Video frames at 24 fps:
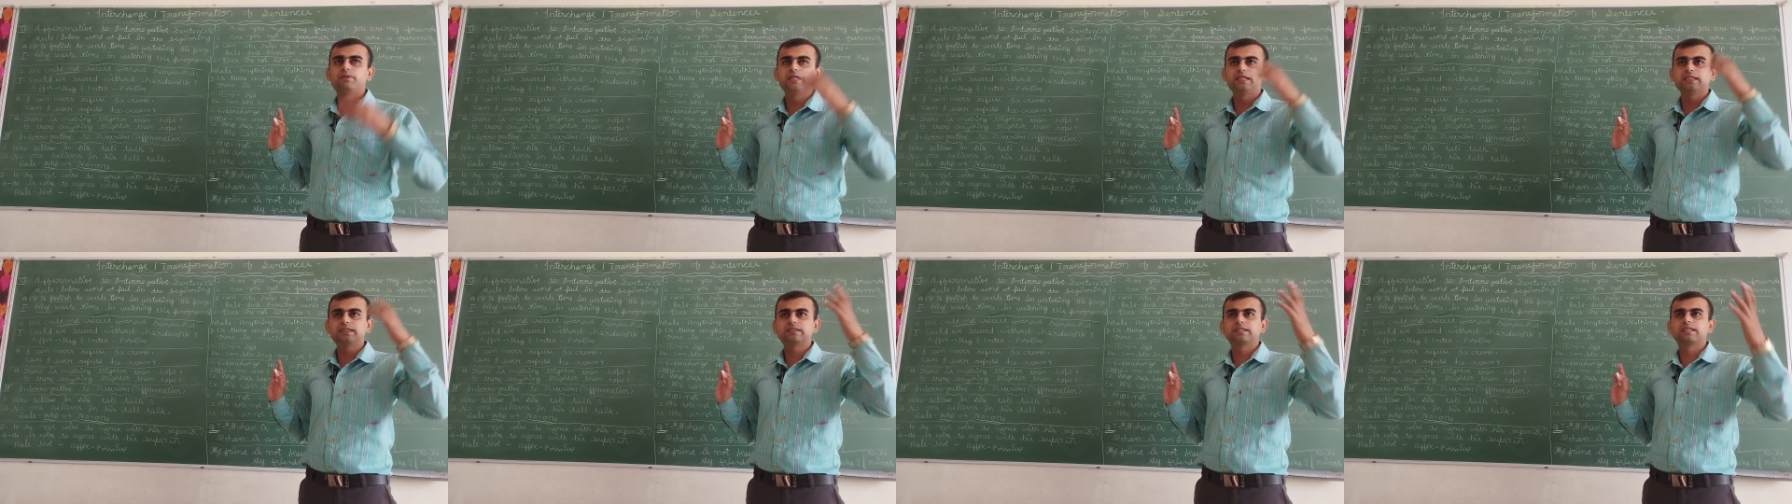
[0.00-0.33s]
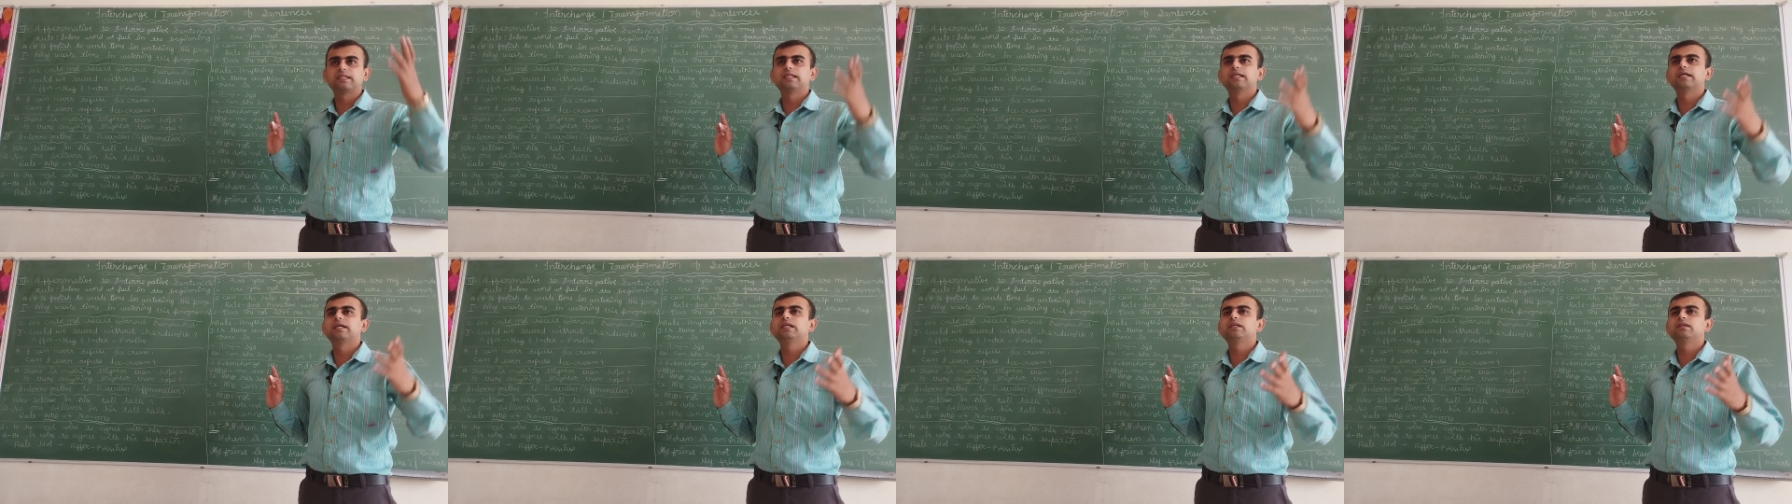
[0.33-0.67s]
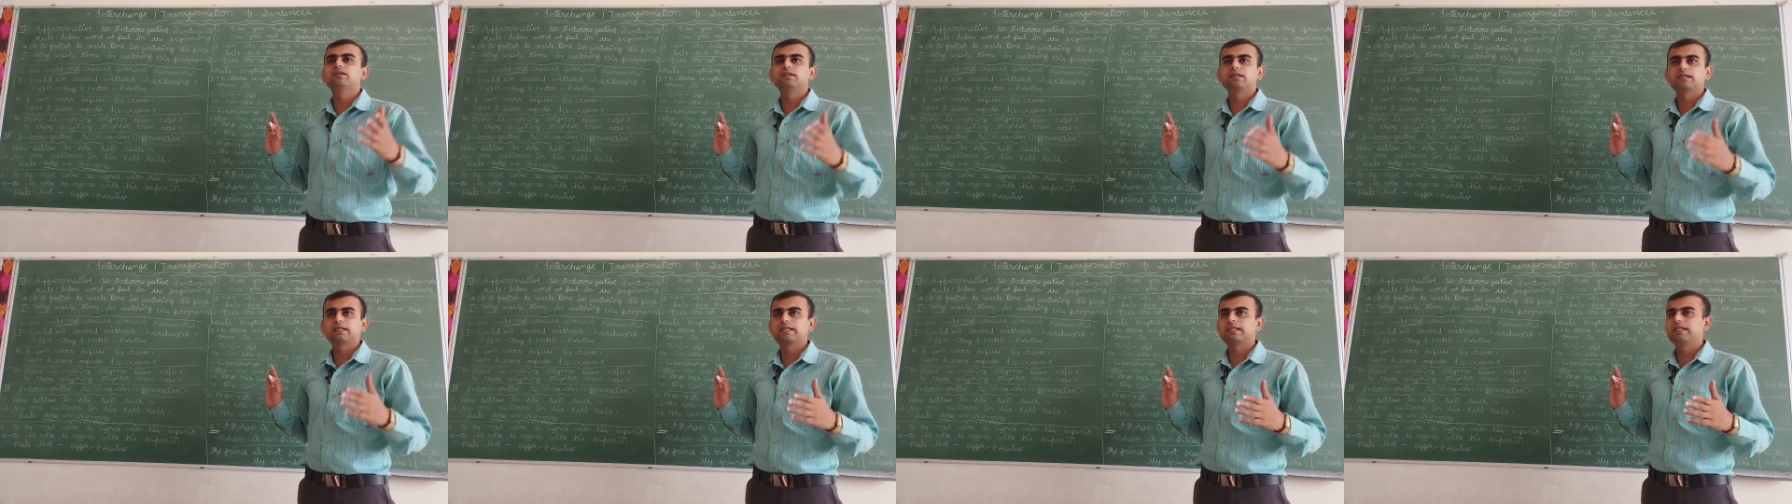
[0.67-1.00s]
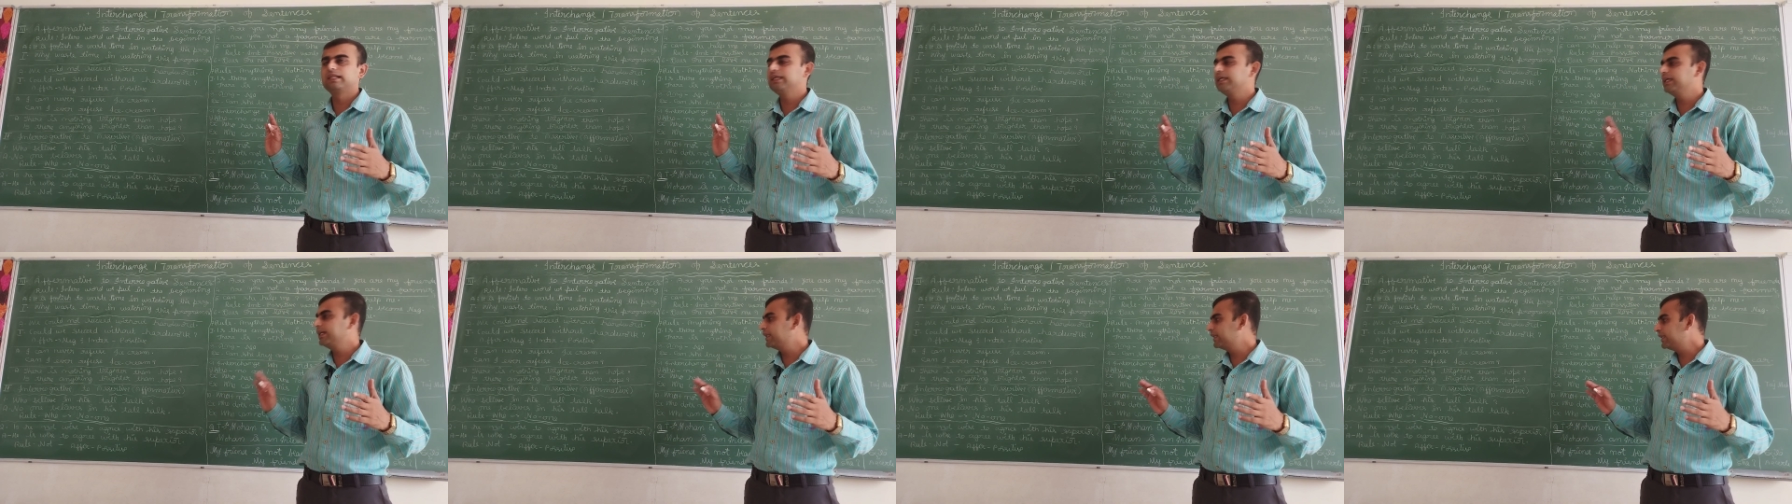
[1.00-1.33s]
Please learn
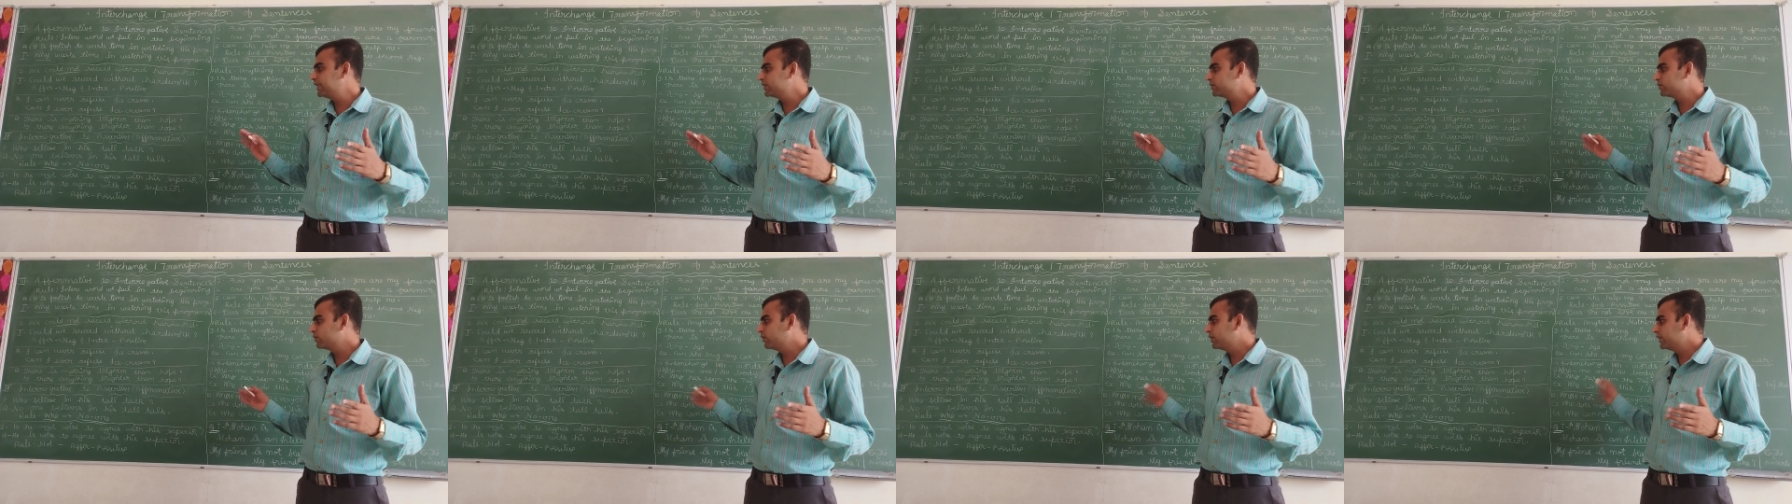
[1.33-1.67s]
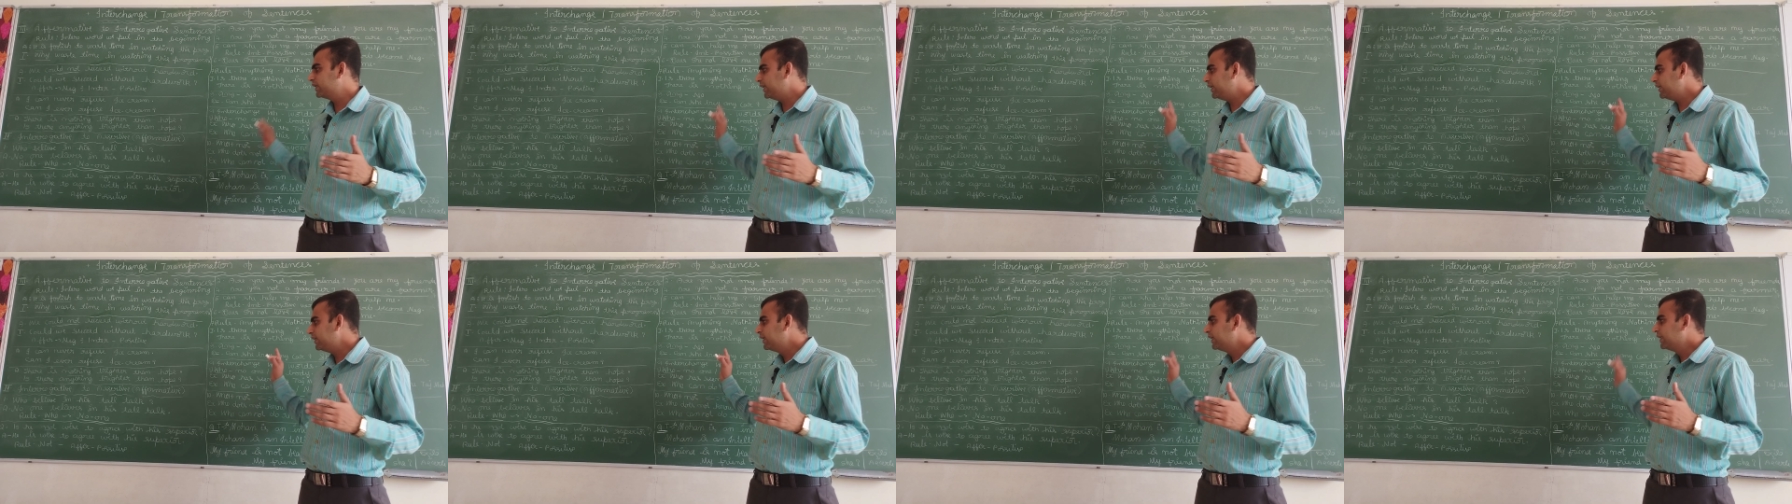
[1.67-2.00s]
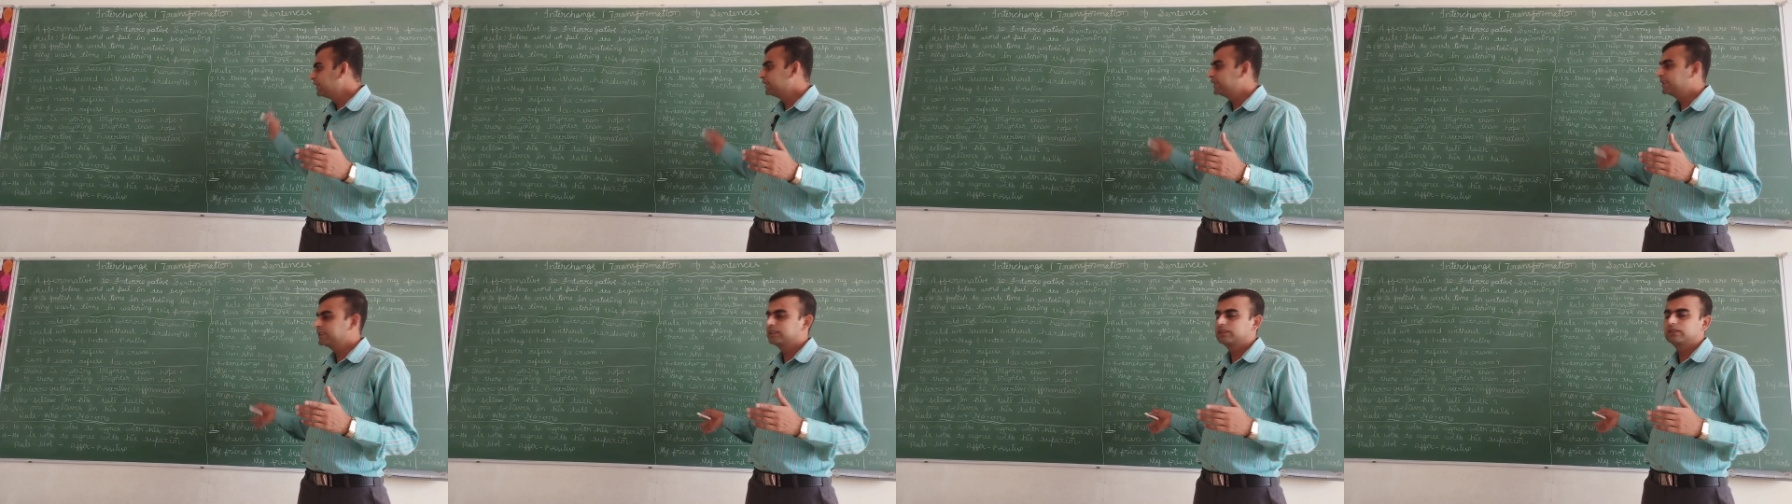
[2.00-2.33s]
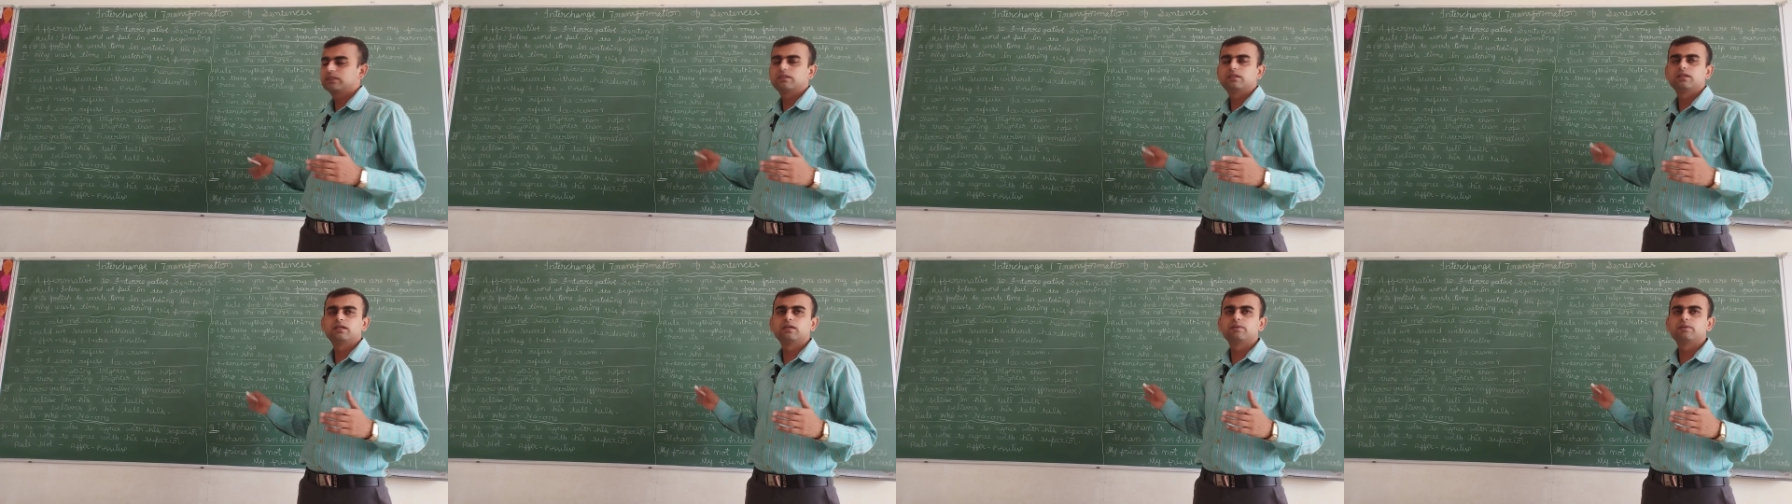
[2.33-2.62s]
clearly so that this